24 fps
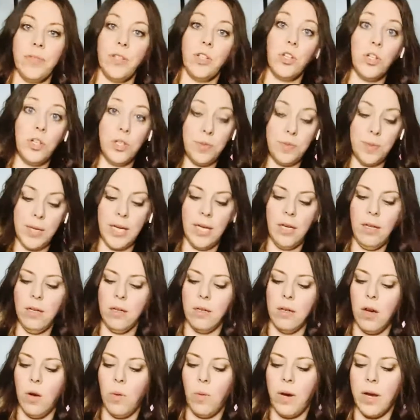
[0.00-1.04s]
could be
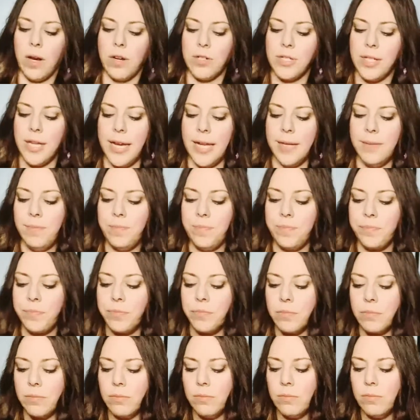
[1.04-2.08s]
a water sign,
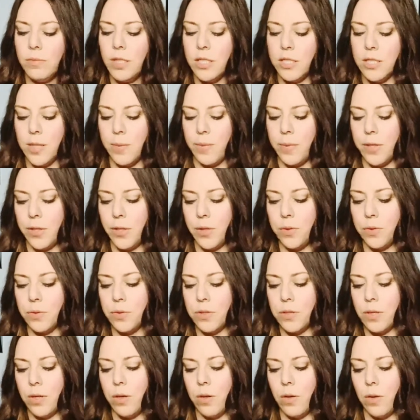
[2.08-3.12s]
someone
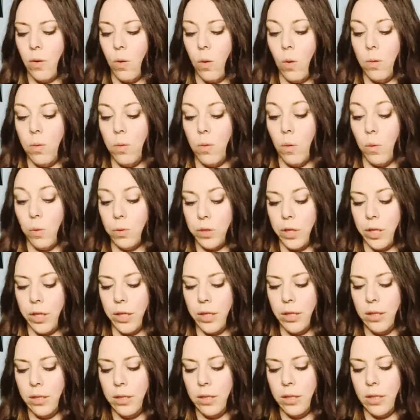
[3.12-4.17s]
who's
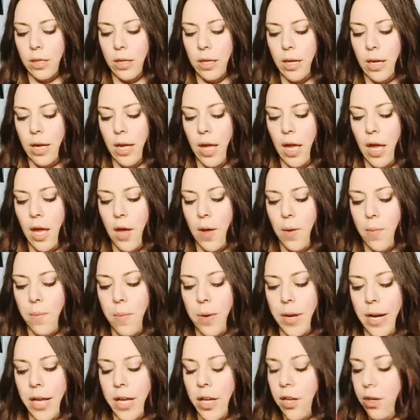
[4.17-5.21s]
older,
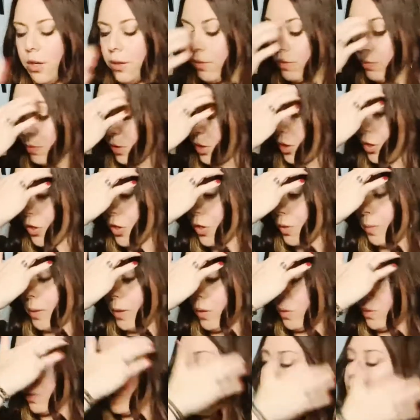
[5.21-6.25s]
or you could be
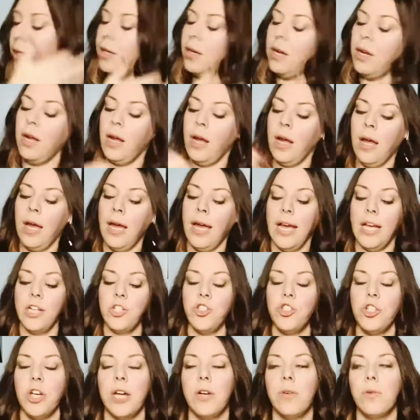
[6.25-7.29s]
older. In
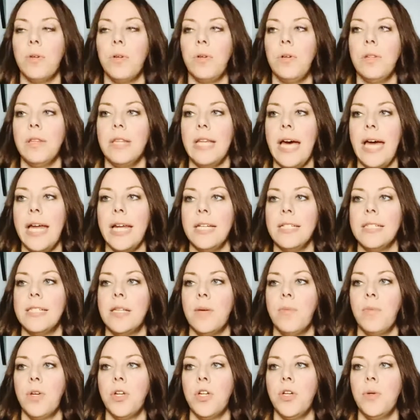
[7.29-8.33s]
general, that is
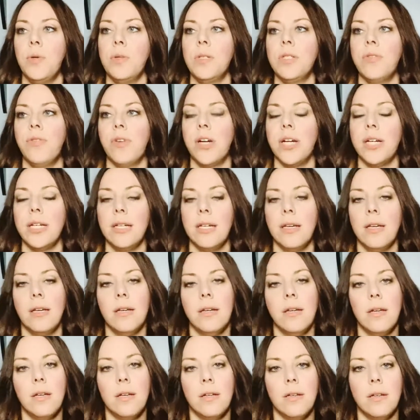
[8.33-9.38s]
someone who is very
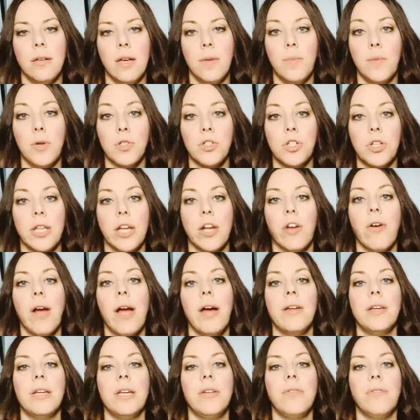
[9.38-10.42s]
emotionally
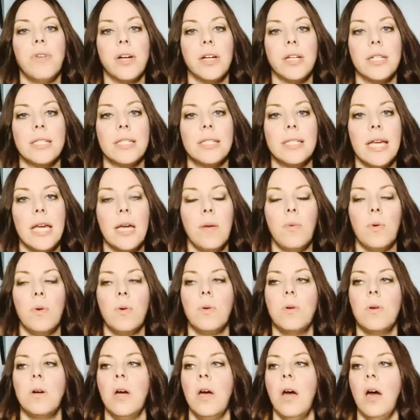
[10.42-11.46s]
grounded, very
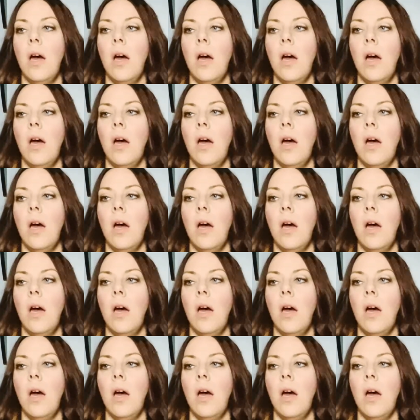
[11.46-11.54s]
stable,